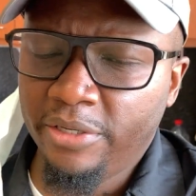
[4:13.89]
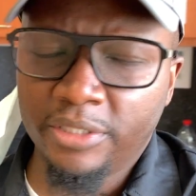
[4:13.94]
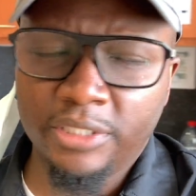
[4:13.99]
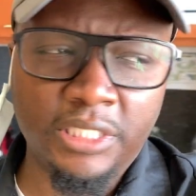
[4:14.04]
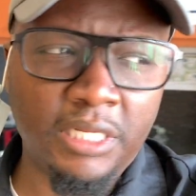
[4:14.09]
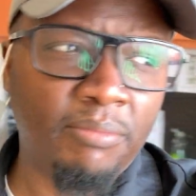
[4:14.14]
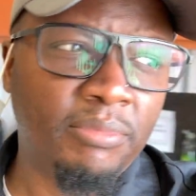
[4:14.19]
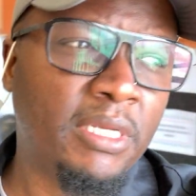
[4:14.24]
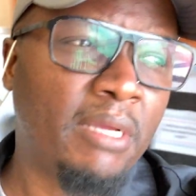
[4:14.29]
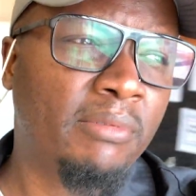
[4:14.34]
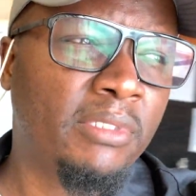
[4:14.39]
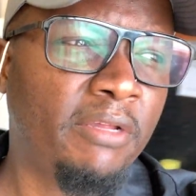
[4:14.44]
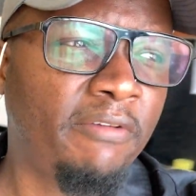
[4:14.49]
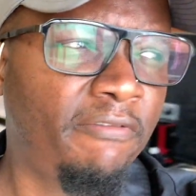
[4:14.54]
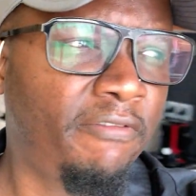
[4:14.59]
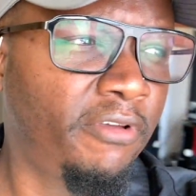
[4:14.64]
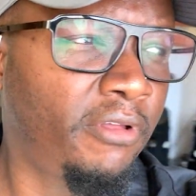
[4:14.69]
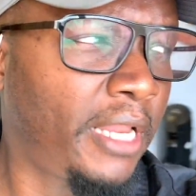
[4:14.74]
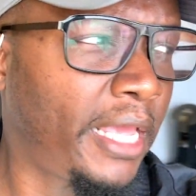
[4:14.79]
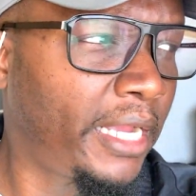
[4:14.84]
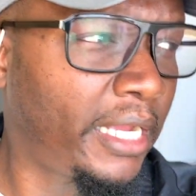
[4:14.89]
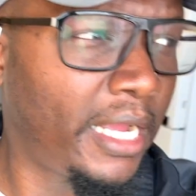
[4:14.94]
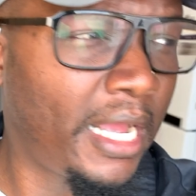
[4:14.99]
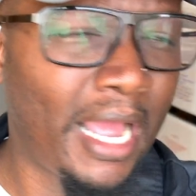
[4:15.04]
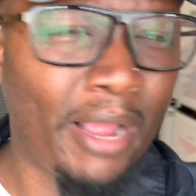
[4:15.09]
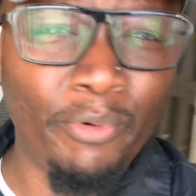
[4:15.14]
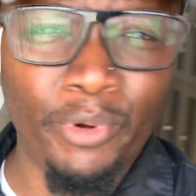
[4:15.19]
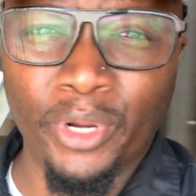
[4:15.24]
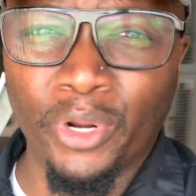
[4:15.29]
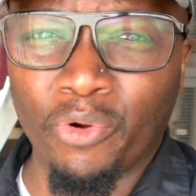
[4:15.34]
and sometimes I feel like
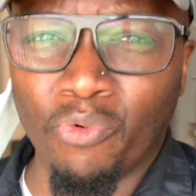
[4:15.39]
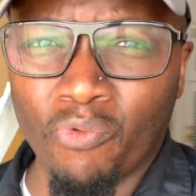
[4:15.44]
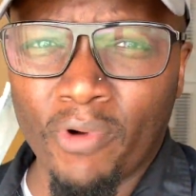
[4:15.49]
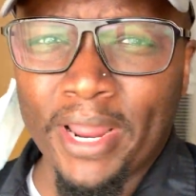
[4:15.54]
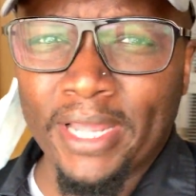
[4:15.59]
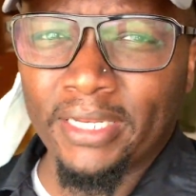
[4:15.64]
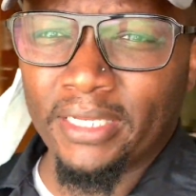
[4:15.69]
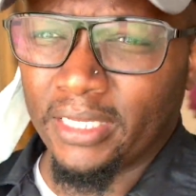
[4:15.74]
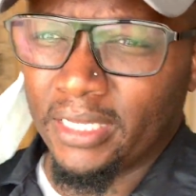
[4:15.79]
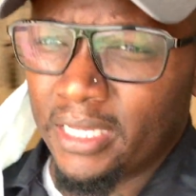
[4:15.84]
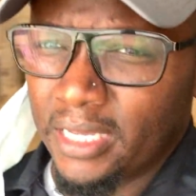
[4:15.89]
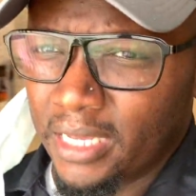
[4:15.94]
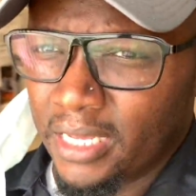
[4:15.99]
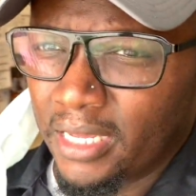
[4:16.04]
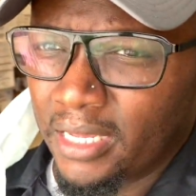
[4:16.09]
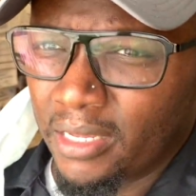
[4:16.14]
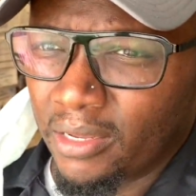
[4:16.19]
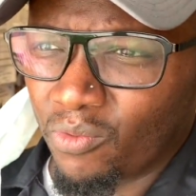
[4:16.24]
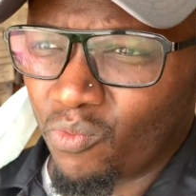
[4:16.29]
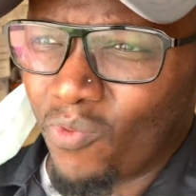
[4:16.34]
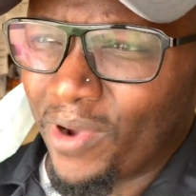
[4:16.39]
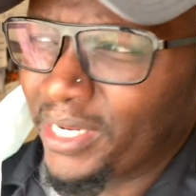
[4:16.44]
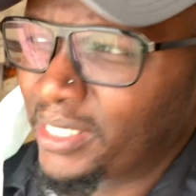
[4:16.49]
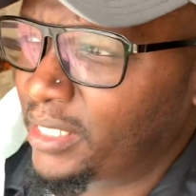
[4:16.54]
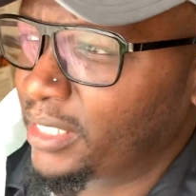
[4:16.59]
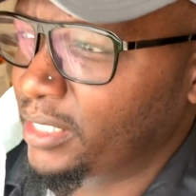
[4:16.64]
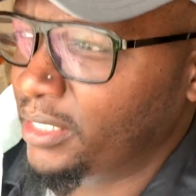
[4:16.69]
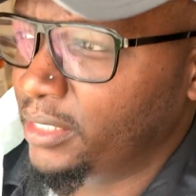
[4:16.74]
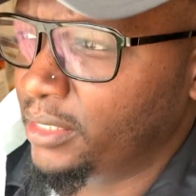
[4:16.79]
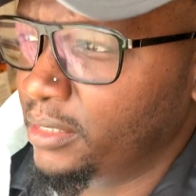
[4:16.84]
I regret
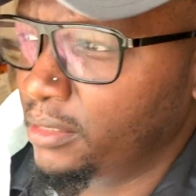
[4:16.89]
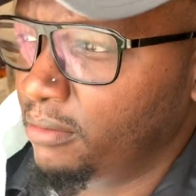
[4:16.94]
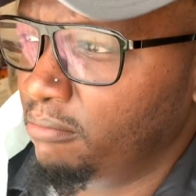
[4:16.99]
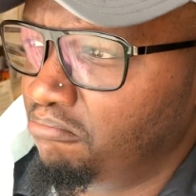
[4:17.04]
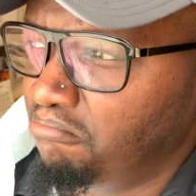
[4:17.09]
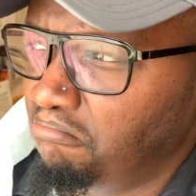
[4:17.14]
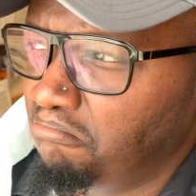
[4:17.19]
wasting,